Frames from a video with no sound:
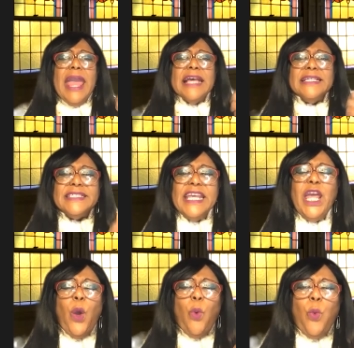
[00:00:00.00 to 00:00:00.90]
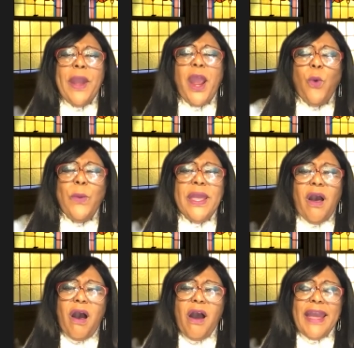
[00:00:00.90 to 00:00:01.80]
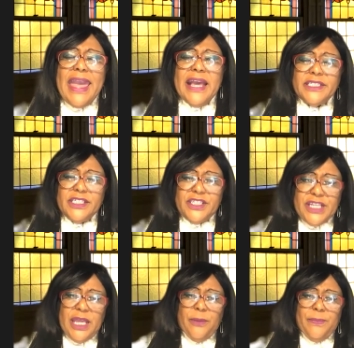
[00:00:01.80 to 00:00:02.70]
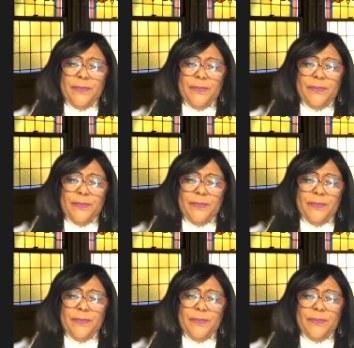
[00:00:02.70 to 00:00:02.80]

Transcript: and see where we are as the sheep